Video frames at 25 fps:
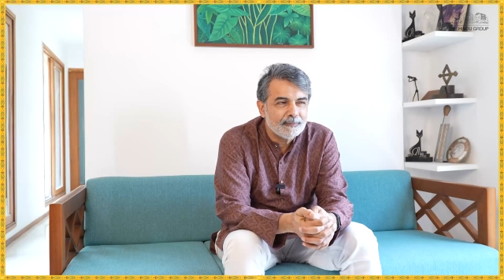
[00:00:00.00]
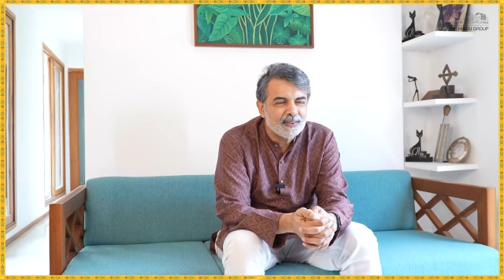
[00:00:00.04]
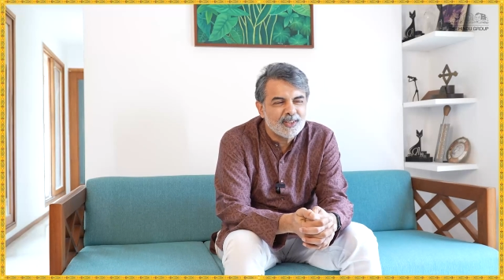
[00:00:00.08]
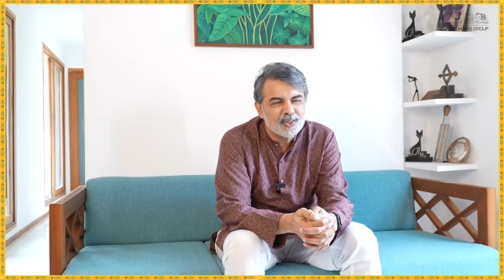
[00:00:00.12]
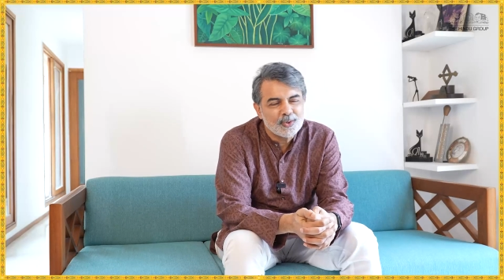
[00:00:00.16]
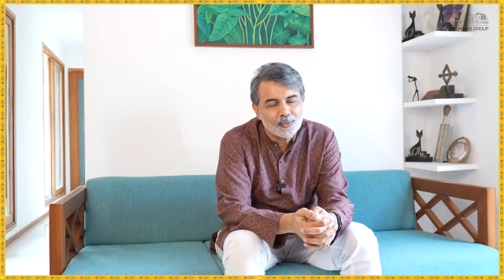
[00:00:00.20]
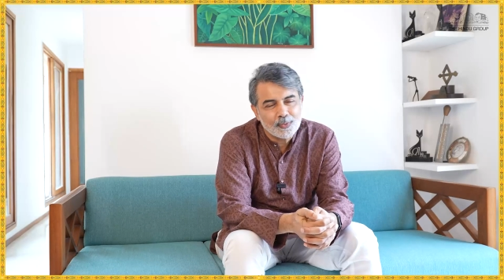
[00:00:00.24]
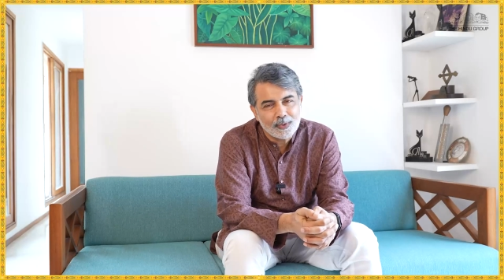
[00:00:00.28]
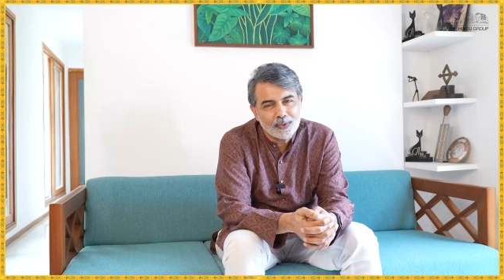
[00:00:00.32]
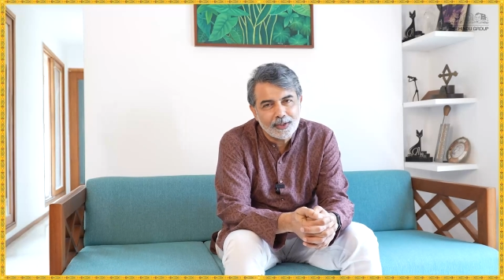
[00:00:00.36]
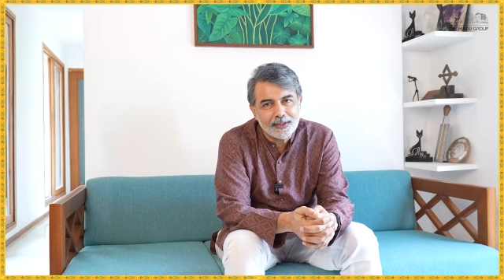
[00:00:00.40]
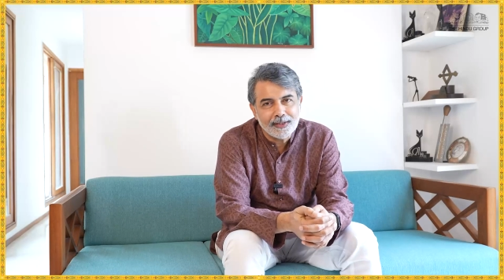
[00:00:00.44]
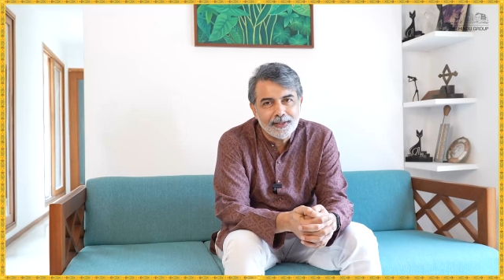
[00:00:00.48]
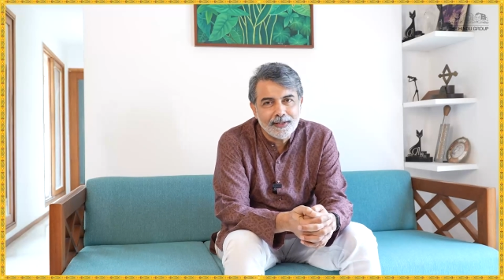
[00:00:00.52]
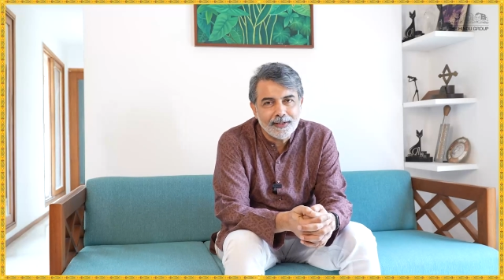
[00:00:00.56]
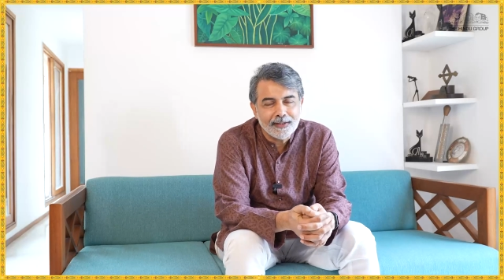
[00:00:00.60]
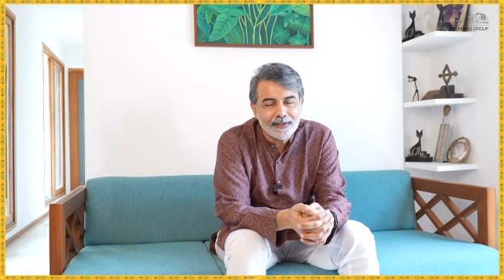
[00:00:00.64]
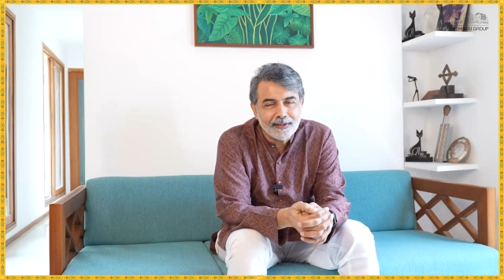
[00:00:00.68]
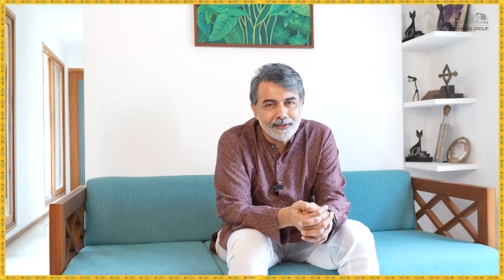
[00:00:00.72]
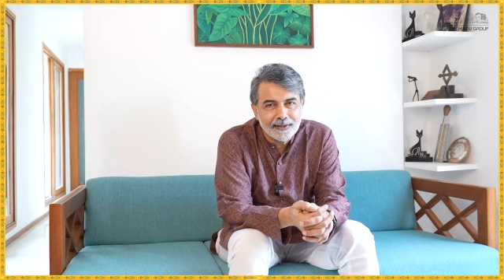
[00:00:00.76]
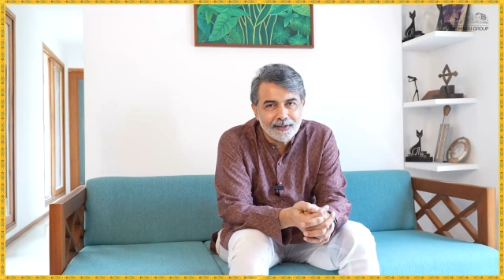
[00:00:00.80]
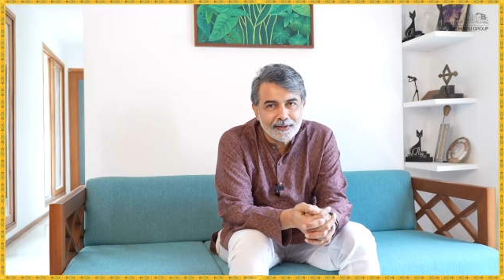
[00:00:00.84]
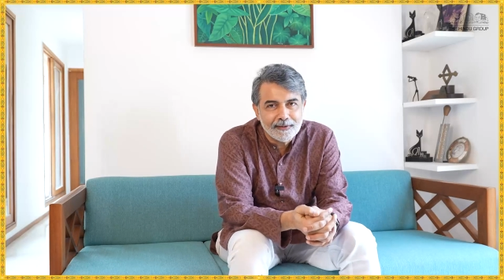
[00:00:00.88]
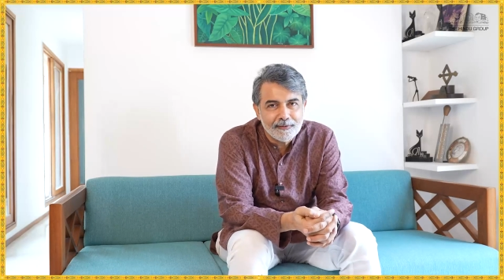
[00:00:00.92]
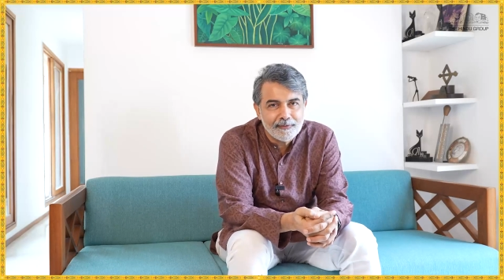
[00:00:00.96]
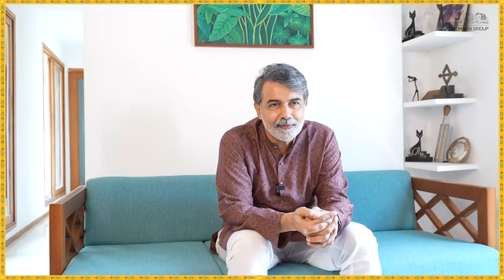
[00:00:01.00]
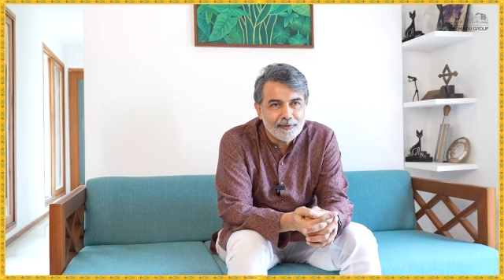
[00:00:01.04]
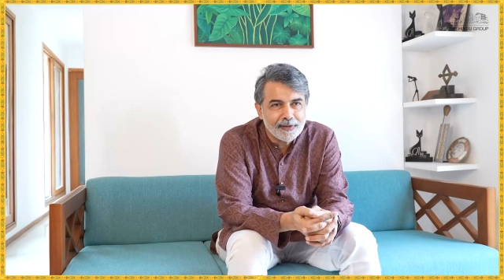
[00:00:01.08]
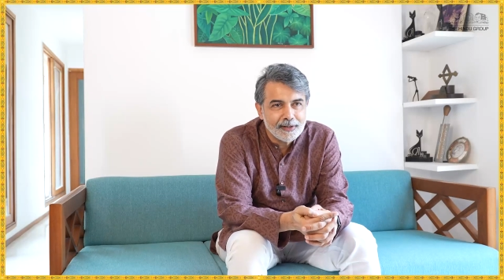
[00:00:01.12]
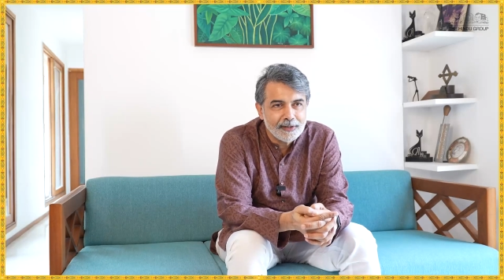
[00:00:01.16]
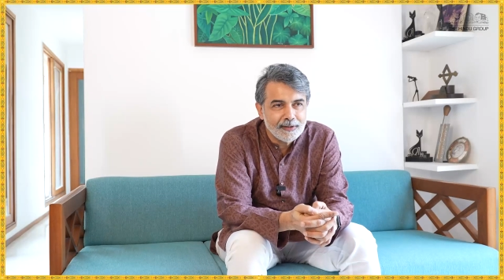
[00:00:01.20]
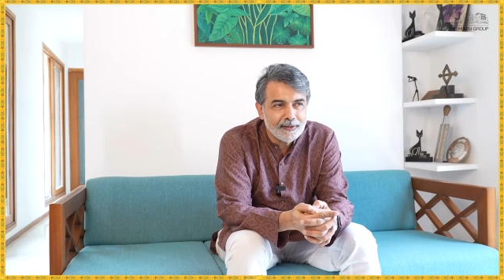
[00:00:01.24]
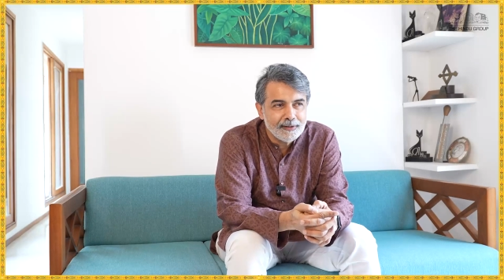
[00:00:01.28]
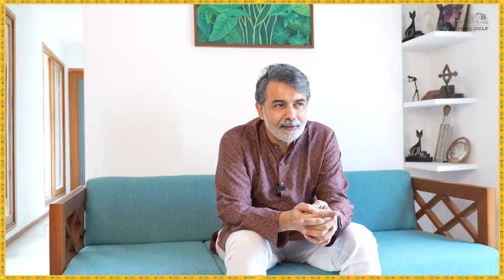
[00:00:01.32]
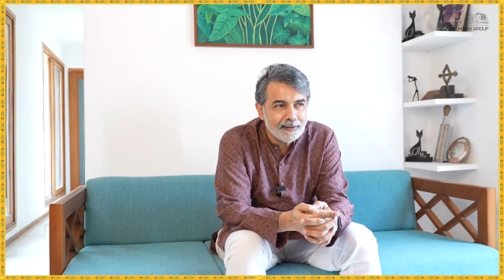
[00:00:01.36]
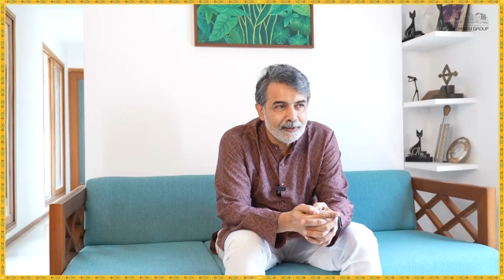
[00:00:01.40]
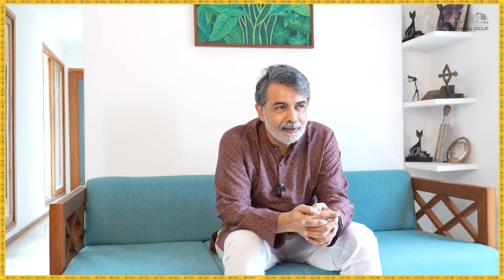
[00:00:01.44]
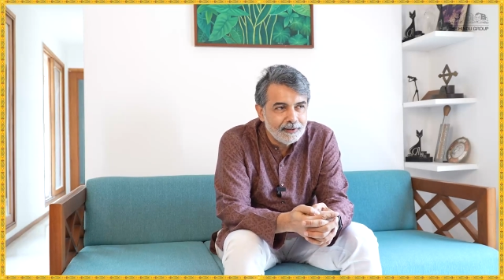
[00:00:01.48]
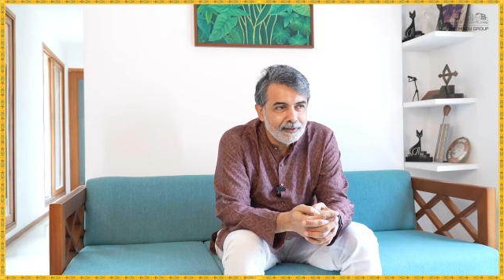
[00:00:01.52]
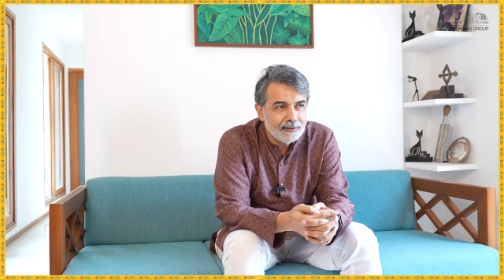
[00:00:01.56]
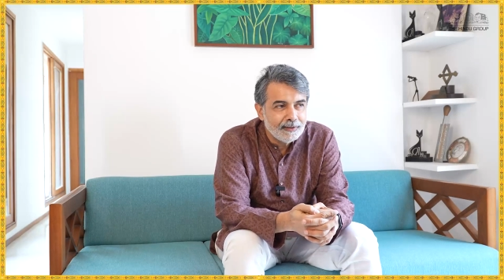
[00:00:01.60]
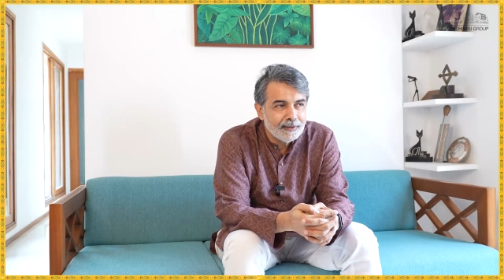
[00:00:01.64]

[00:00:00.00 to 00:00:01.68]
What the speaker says: That's one thing that I feel